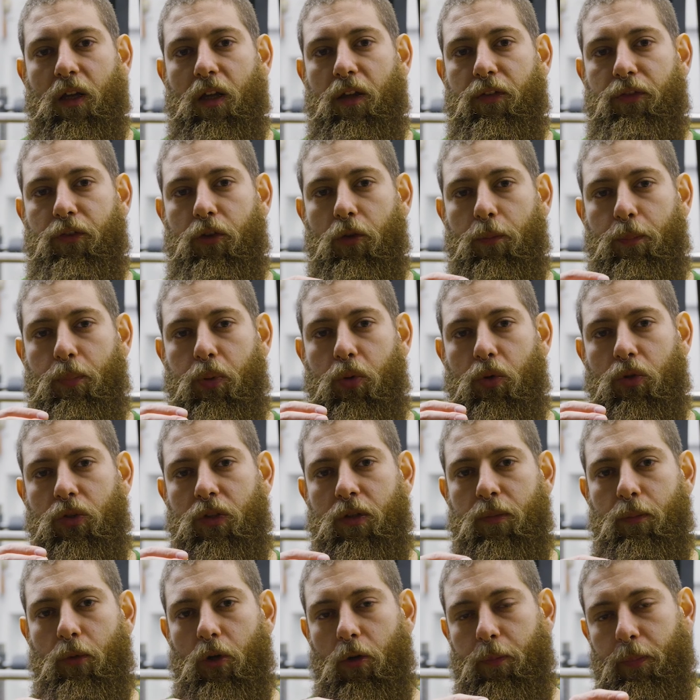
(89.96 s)
If you
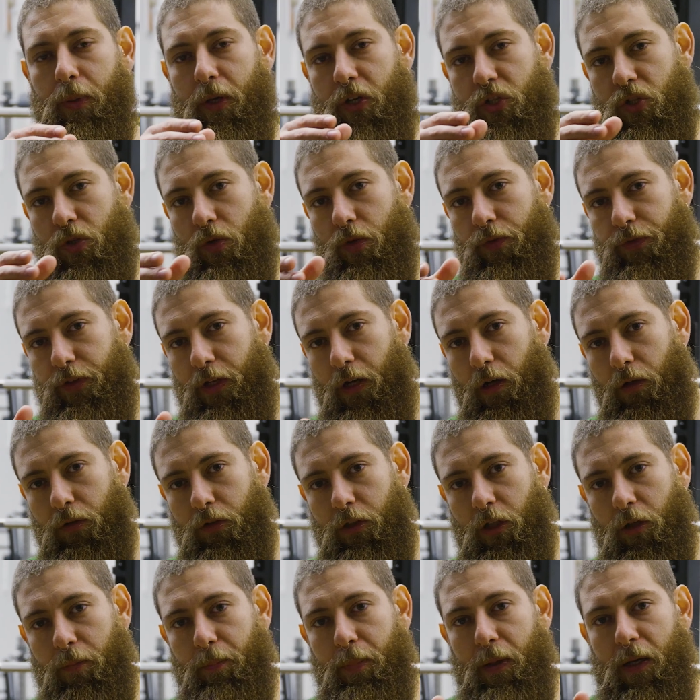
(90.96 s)
put more pressure on the
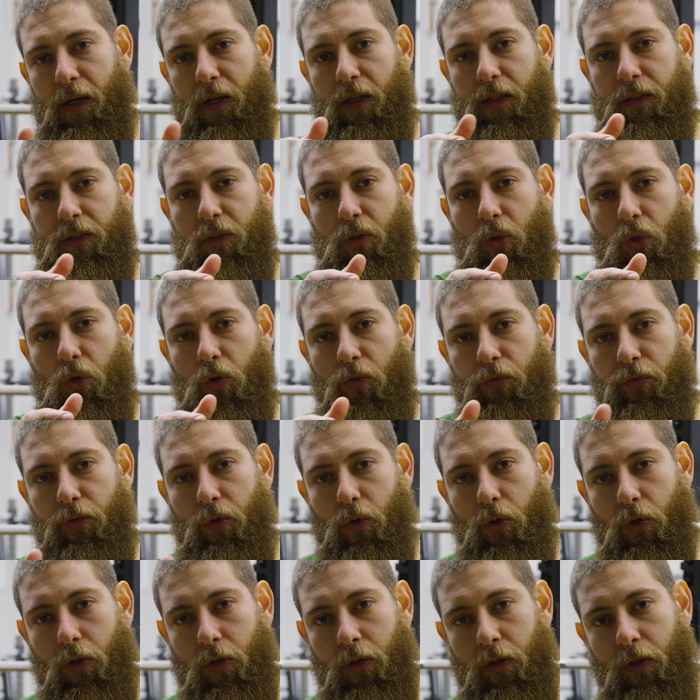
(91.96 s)
outer part of
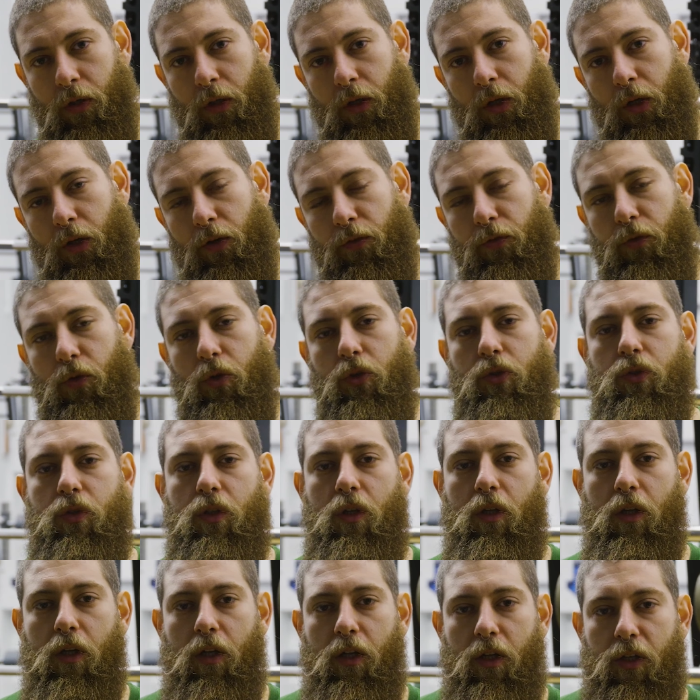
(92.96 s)
your foot,
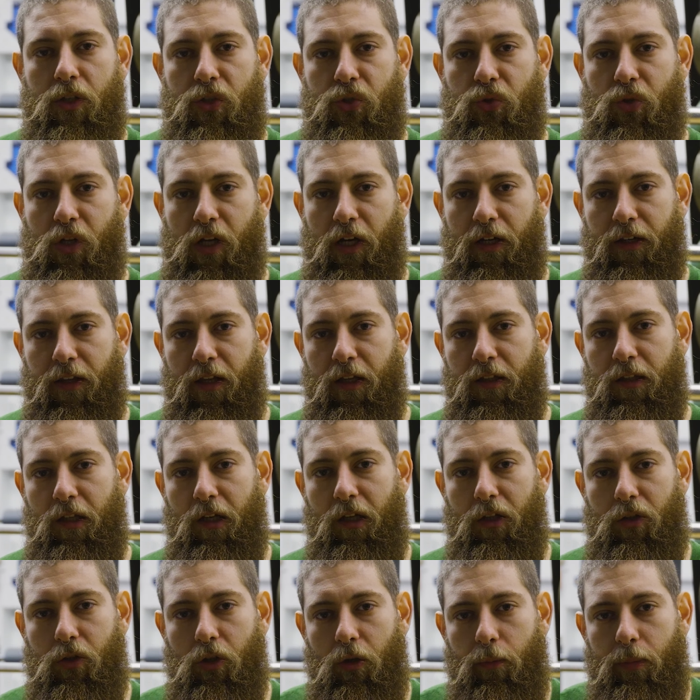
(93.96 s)
you can get a
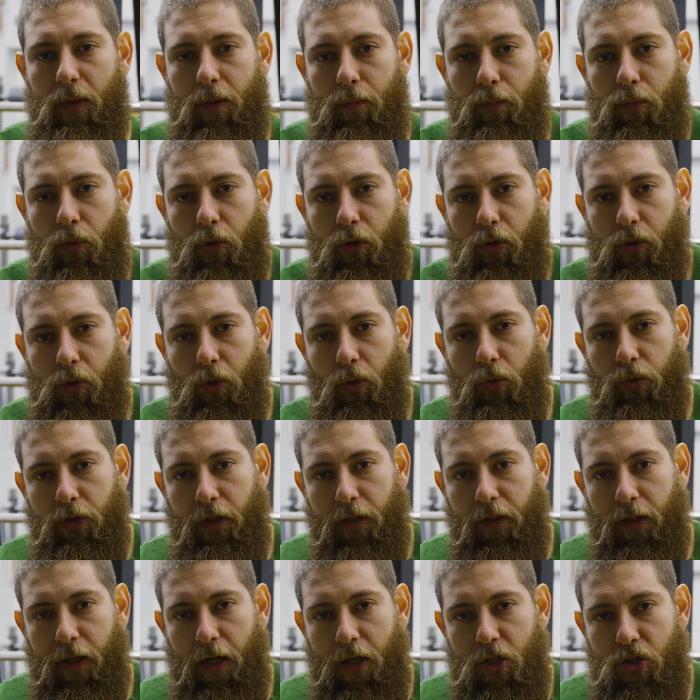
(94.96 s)
little bit more glute
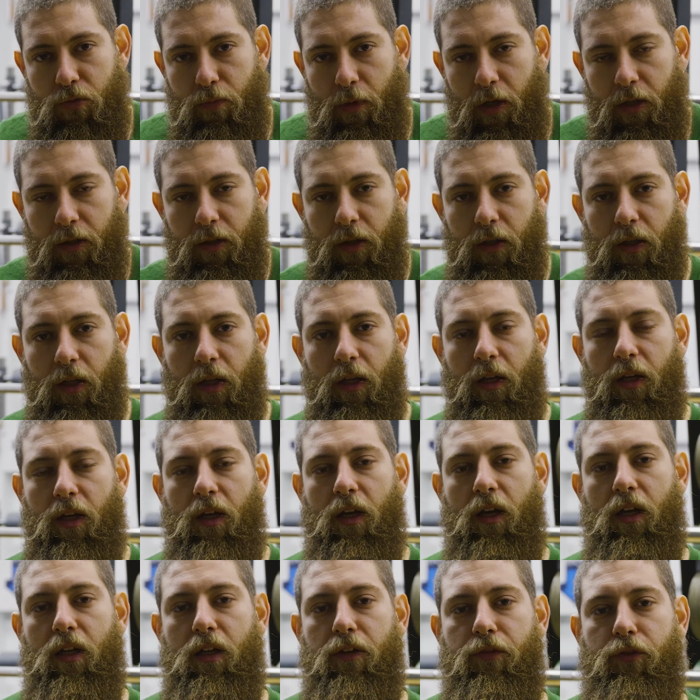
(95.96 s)
engagement.
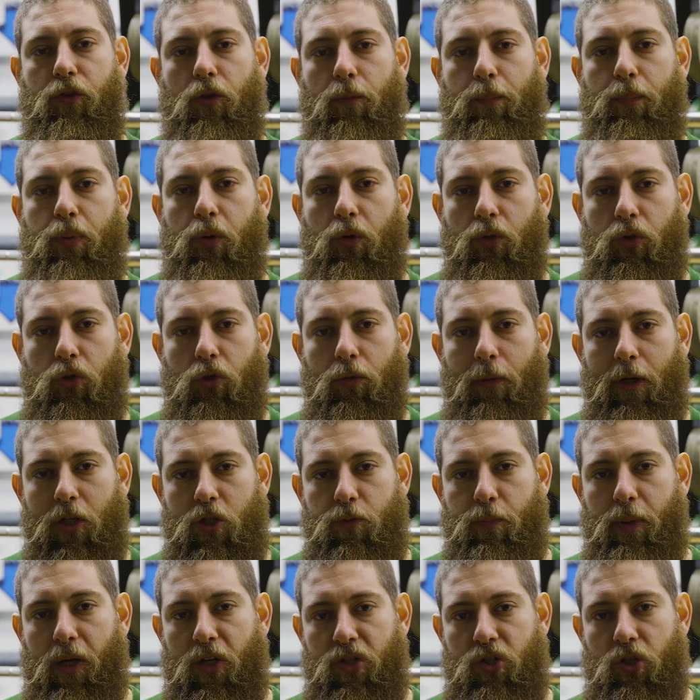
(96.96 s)
And if you put too
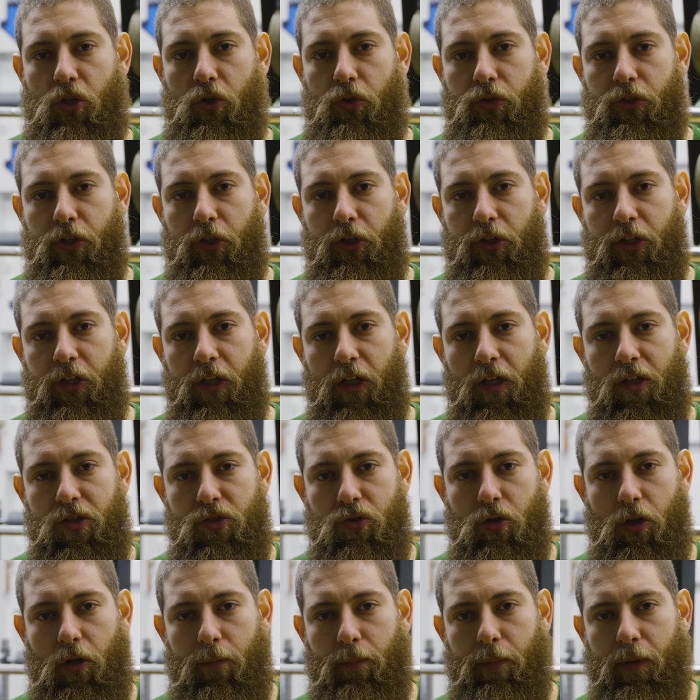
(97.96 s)
much pressure on your
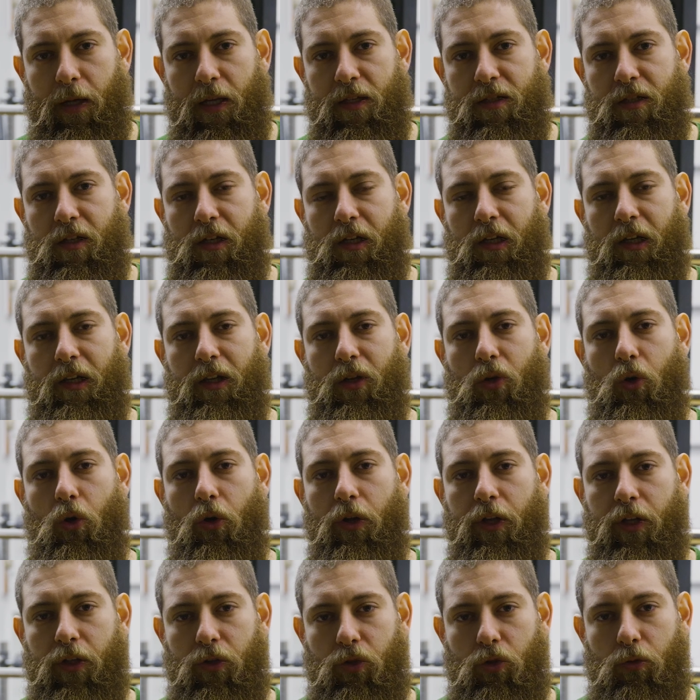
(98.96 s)
heels, you are basically
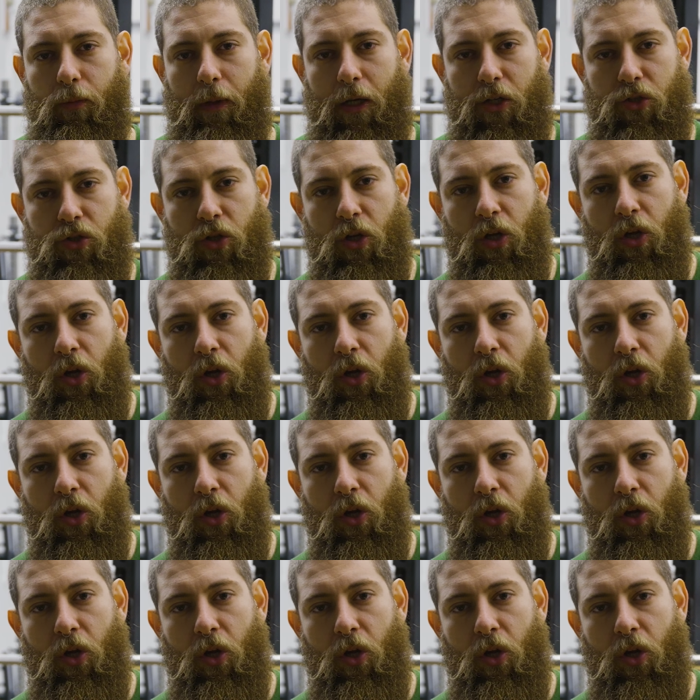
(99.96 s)
going too much